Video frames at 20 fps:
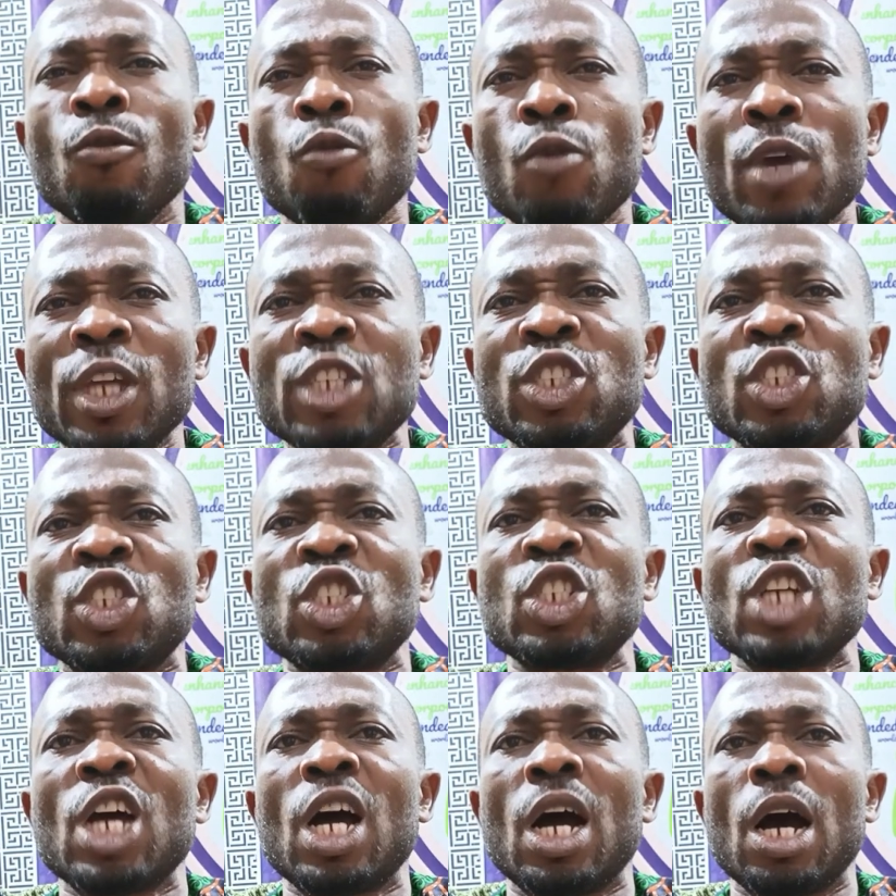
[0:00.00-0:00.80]

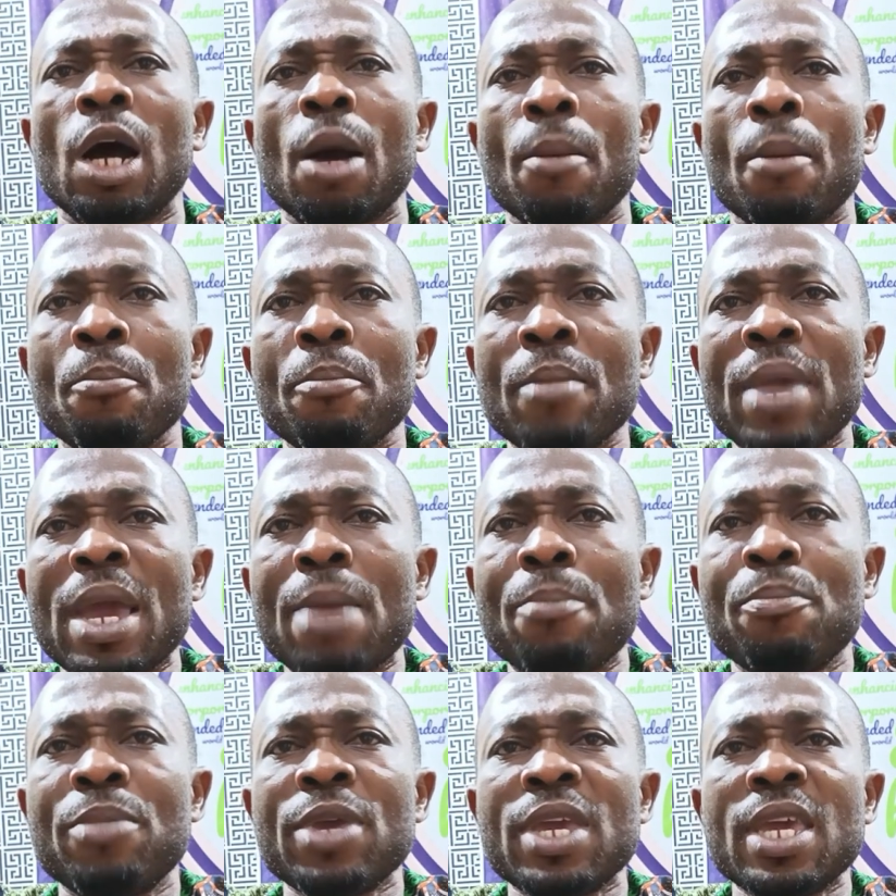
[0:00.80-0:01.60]
which
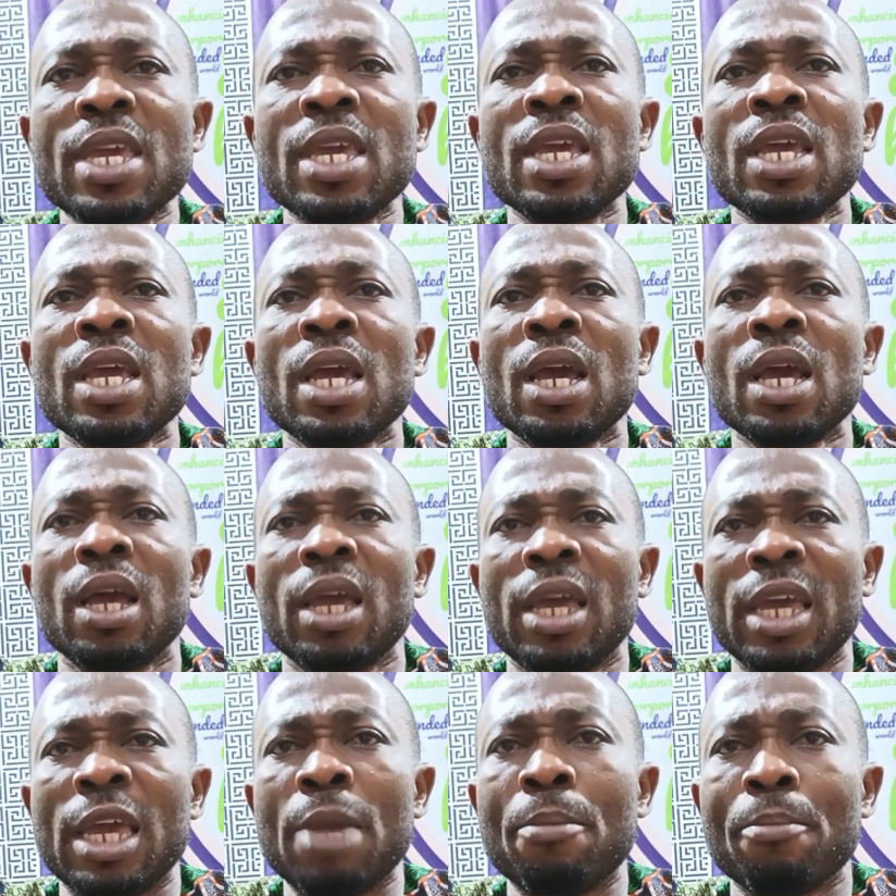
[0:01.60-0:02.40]
may be
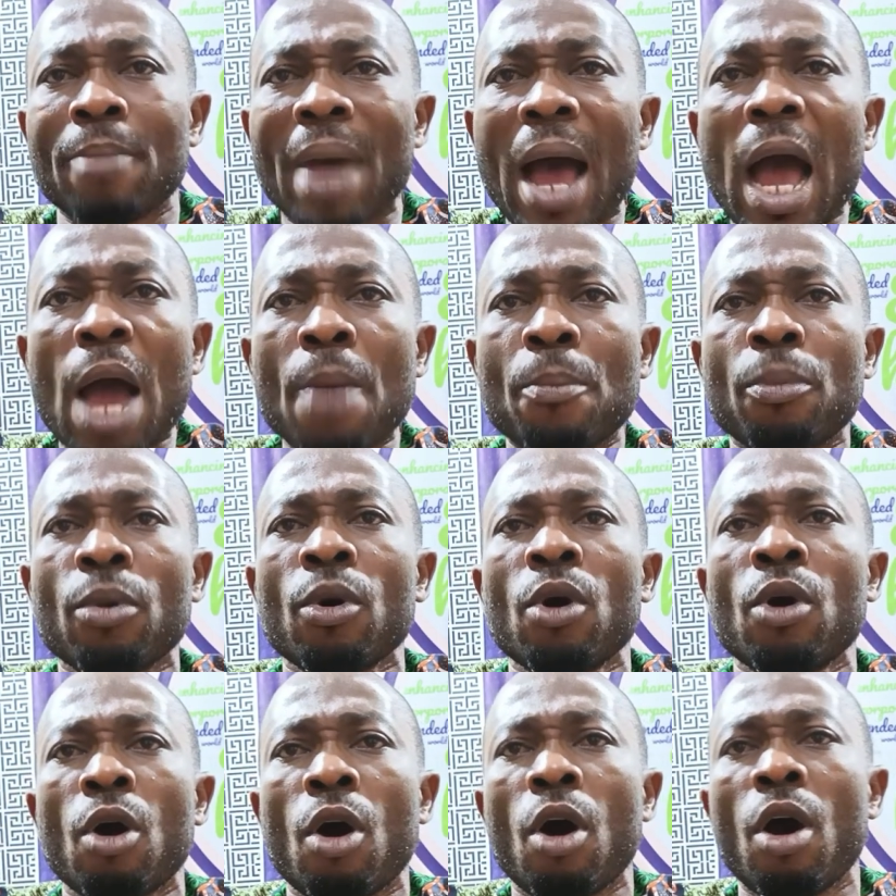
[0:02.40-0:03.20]
a
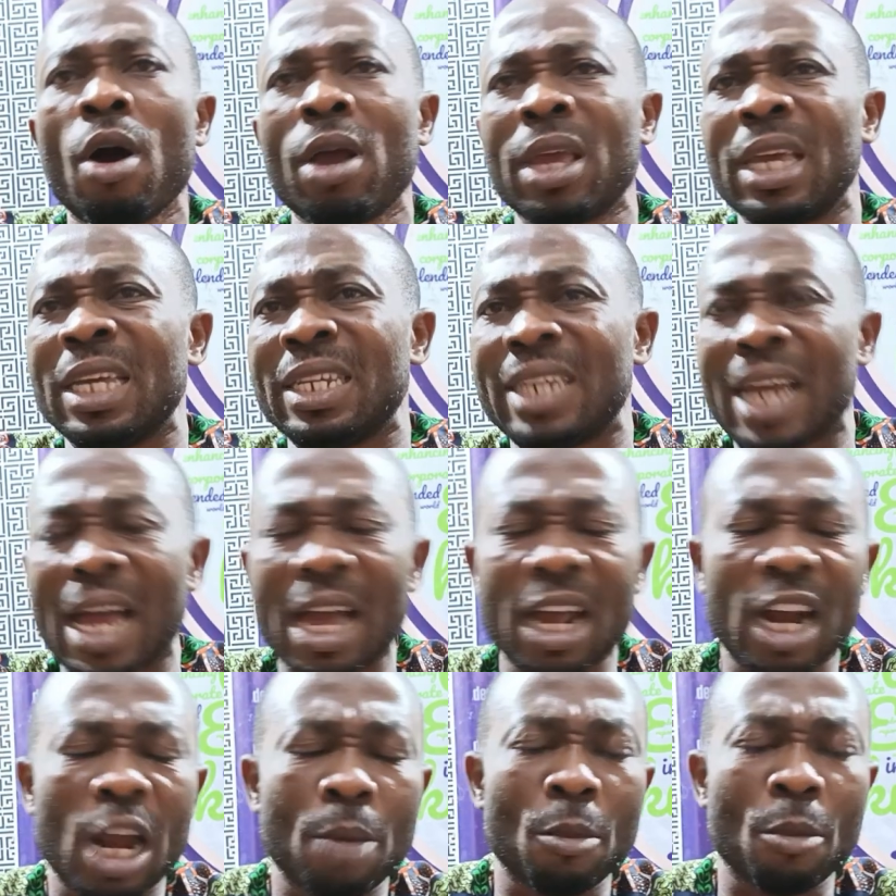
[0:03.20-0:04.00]
map or a
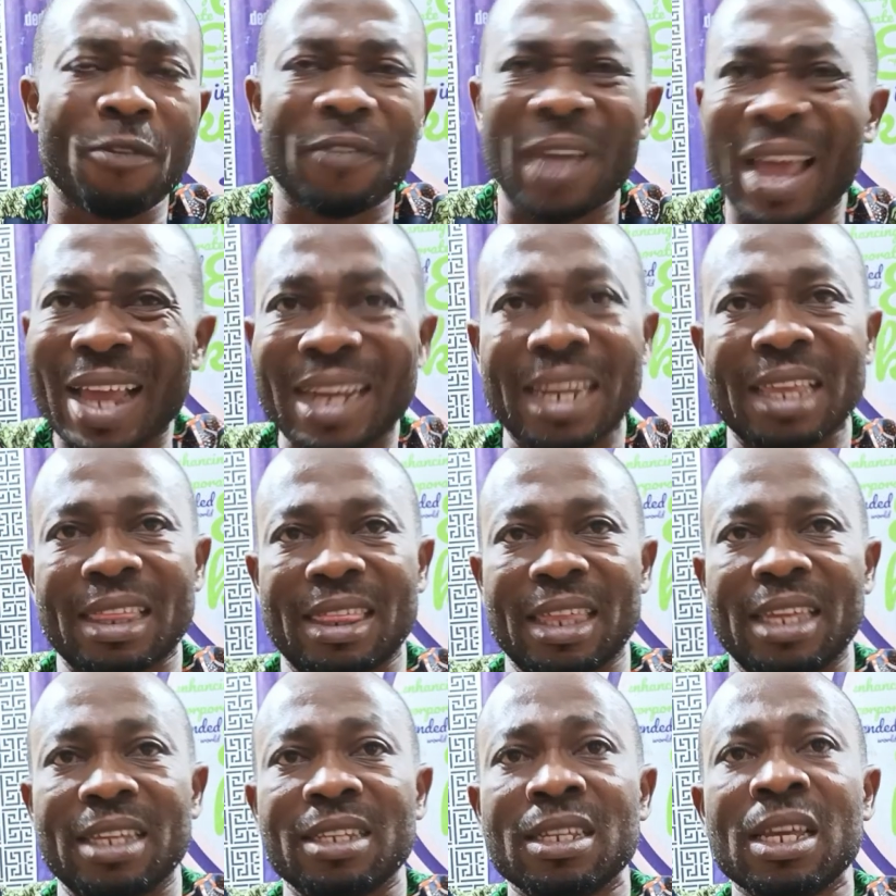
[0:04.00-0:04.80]
diagram of
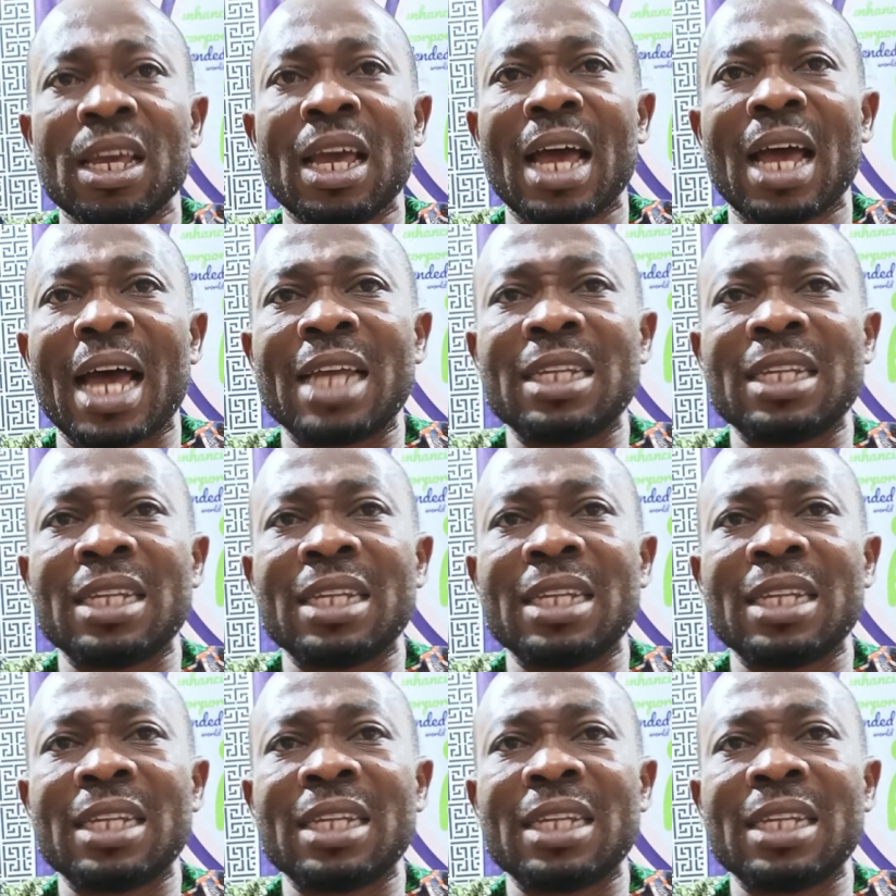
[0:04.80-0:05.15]
anything.